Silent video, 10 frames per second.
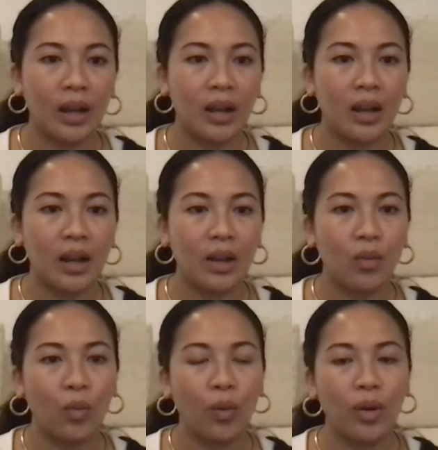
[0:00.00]

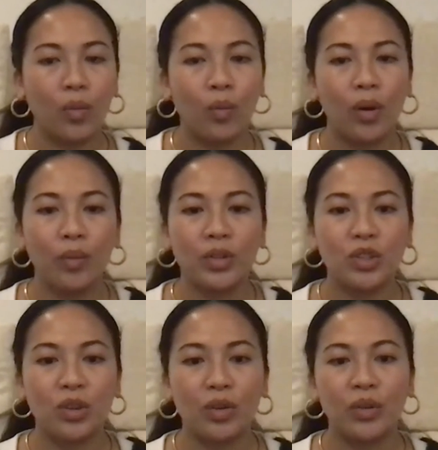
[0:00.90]
And what was
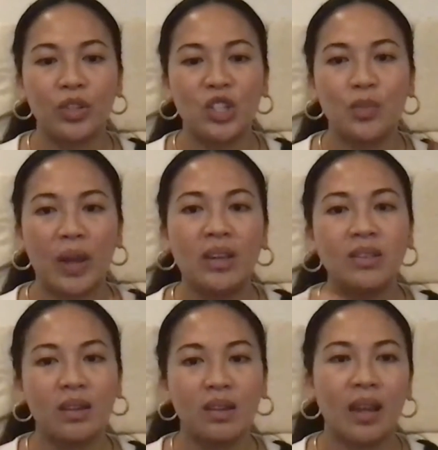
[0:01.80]
your space
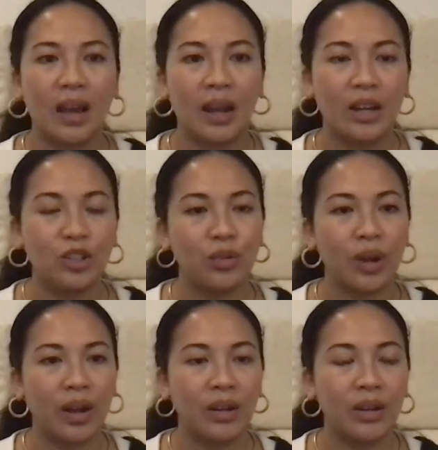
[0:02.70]
in that, as you
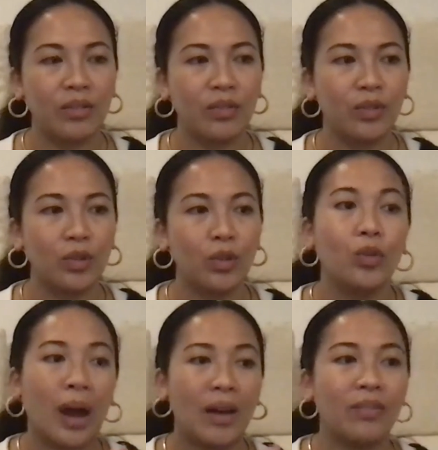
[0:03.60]
kind of, you
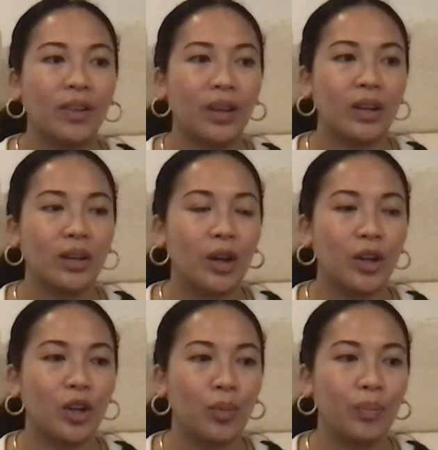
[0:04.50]
have, like,
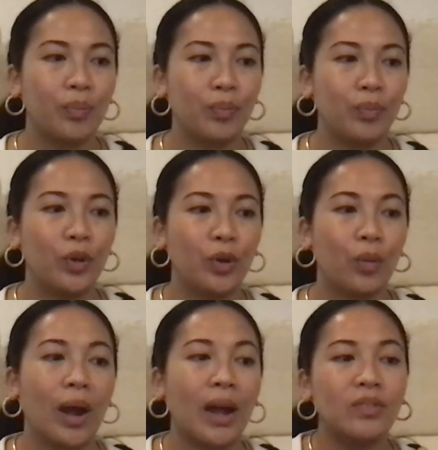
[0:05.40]
your
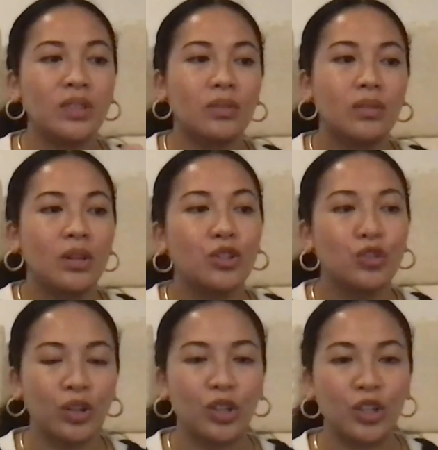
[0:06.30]
wife's
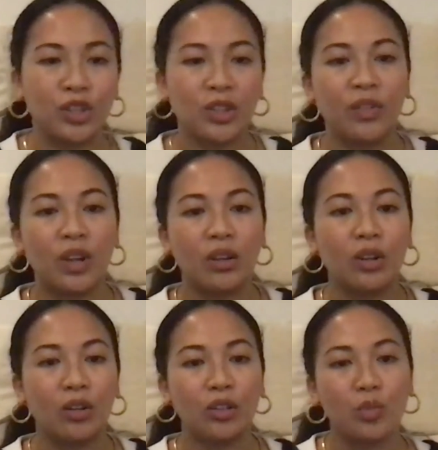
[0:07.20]
traditions of Dia
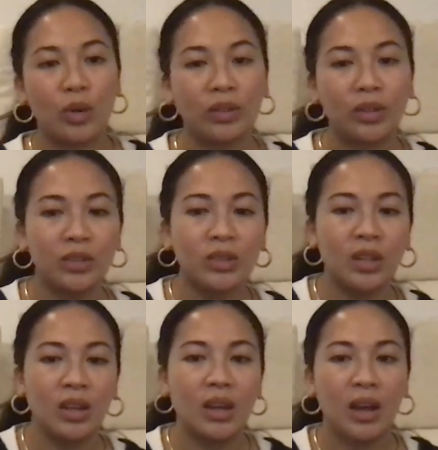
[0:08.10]
de los Muertos,
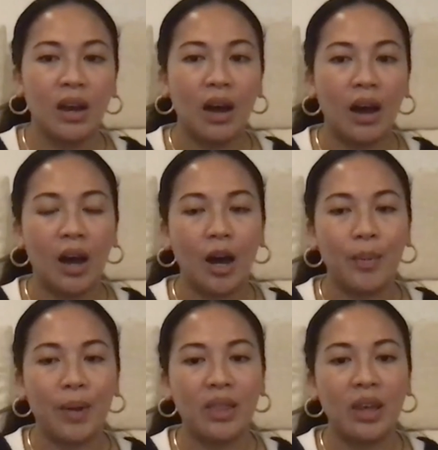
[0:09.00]

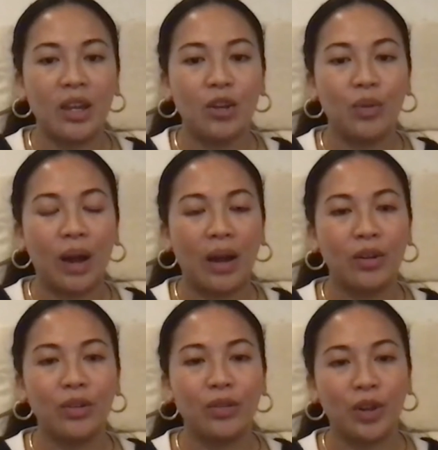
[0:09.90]
and then you
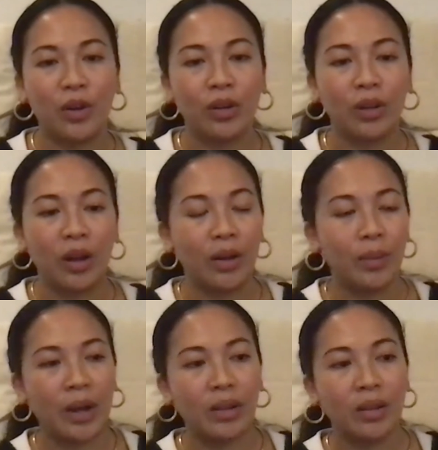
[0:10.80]
talk a lot
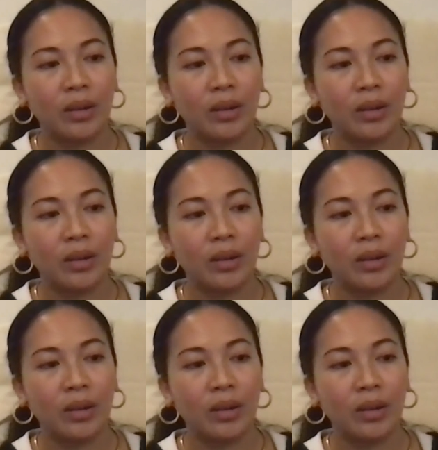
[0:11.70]
about